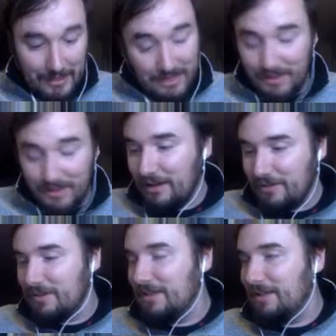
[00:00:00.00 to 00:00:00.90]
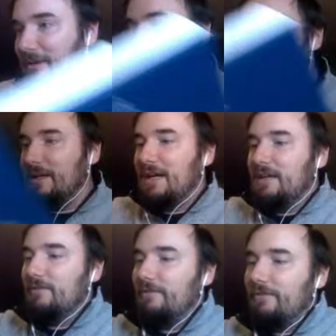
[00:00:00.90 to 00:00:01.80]
This actually might be kind
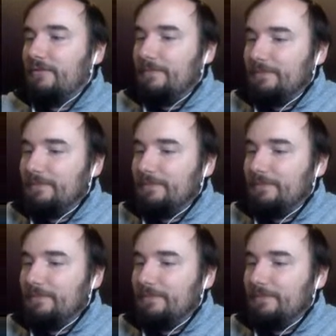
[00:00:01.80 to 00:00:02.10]
of...